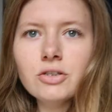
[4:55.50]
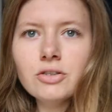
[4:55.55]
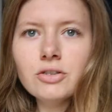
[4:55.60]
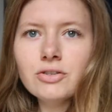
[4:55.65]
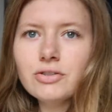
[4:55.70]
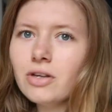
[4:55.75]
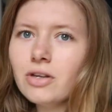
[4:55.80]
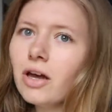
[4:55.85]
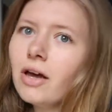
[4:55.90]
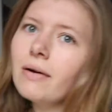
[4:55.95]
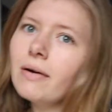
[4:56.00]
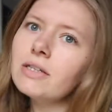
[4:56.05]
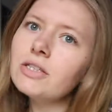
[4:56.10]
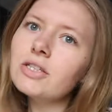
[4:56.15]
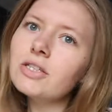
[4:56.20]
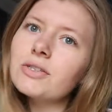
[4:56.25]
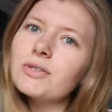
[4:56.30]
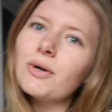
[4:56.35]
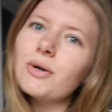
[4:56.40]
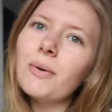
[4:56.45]
So I
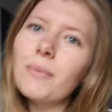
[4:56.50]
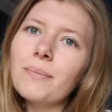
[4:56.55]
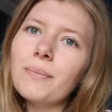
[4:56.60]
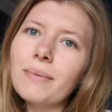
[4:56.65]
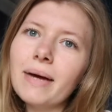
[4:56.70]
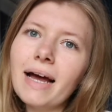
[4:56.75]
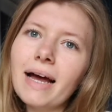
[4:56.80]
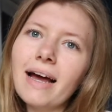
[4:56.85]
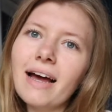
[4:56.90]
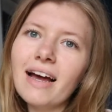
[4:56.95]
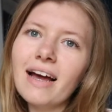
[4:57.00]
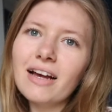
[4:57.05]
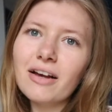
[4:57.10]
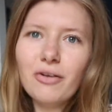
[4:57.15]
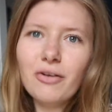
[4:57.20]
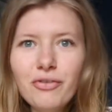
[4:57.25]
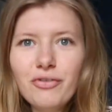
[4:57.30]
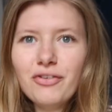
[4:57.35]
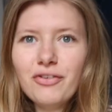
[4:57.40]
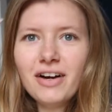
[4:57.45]
just got back
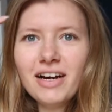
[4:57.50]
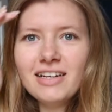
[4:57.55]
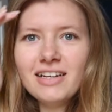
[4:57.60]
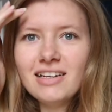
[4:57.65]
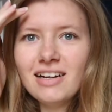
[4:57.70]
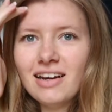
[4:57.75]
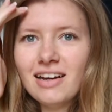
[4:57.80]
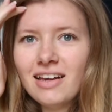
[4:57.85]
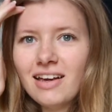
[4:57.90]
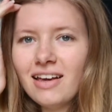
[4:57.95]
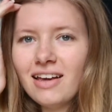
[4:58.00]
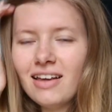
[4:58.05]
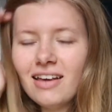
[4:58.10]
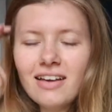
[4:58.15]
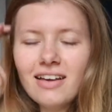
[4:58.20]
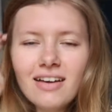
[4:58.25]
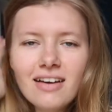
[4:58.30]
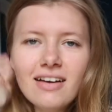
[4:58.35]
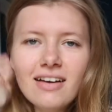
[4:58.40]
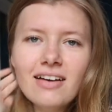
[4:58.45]
finally.
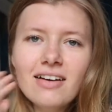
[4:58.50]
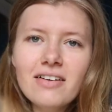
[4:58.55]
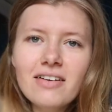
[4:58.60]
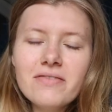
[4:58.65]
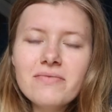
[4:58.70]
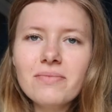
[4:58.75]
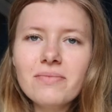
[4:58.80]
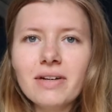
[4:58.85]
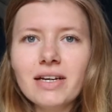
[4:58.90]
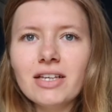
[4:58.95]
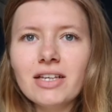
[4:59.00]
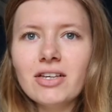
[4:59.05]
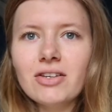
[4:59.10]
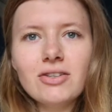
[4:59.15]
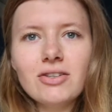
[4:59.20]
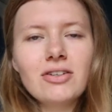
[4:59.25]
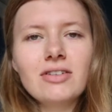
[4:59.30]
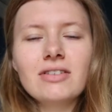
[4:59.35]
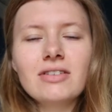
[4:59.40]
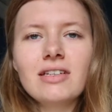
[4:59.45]
My
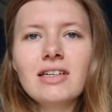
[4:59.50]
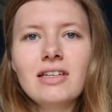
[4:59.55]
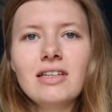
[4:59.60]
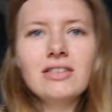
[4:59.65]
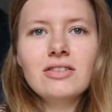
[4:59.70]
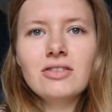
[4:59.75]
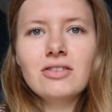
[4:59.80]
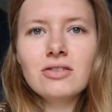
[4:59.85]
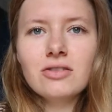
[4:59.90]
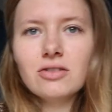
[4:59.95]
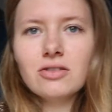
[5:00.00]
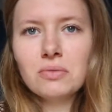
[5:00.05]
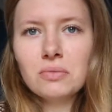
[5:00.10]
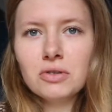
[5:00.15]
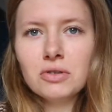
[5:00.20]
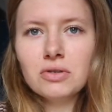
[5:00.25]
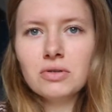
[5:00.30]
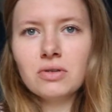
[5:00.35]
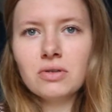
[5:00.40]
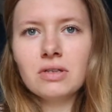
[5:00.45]
god, it took so
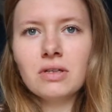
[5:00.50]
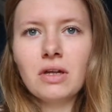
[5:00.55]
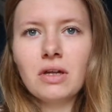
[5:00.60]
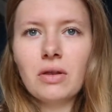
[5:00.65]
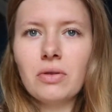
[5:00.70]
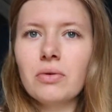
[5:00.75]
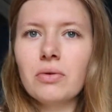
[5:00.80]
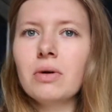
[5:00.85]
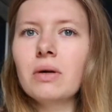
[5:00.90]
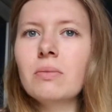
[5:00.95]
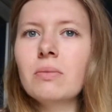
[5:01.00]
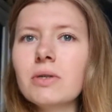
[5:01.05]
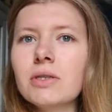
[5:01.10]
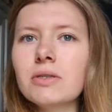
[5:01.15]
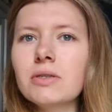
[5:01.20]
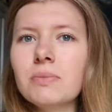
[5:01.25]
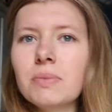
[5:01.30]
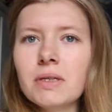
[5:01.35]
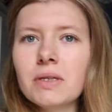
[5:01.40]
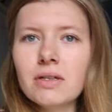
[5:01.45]
much longer than I thought it
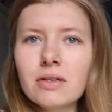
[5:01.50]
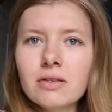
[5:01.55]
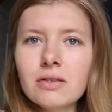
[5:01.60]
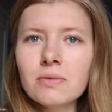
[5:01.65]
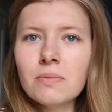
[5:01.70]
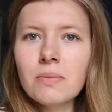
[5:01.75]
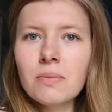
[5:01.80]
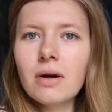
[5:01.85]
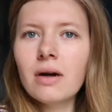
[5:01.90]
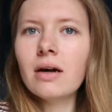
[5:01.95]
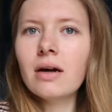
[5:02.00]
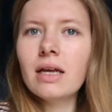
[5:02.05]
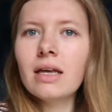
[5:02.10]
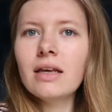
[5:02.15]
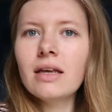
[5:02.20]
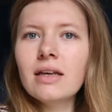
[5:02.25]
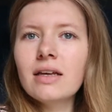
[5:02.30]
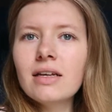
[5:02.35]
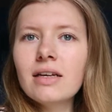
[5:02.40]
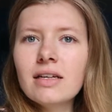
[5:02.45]
would because my
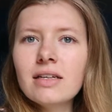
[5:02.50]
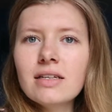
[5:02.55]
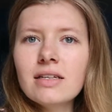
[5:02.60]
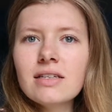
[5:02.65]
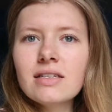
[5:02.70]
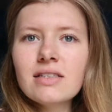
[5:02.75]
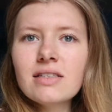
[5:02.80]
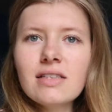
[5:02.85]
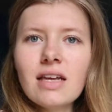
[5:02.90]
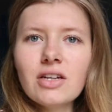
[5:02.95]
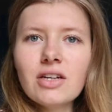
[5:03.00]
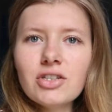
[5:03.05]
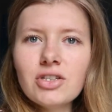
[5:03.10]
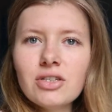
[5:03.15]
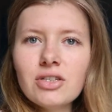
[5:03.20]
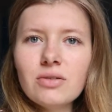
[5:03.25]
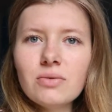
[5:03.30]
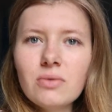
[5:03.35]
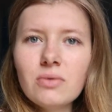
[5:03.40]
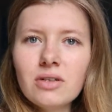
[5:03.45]

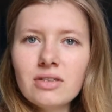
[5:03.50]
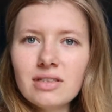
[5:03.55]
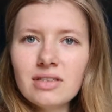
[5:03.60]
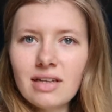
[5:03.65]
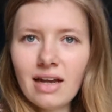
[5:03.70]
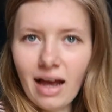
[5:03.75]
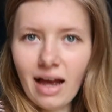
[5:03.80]
session was an